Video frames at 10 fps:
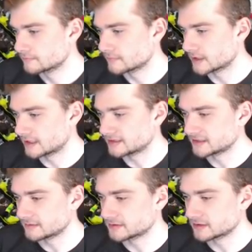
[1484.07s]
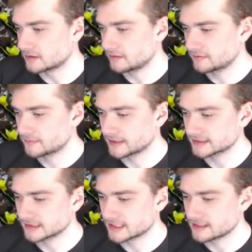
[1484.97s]
Nice, Samsonov.
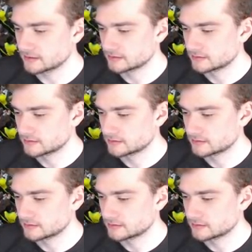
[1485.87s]
Pass it out.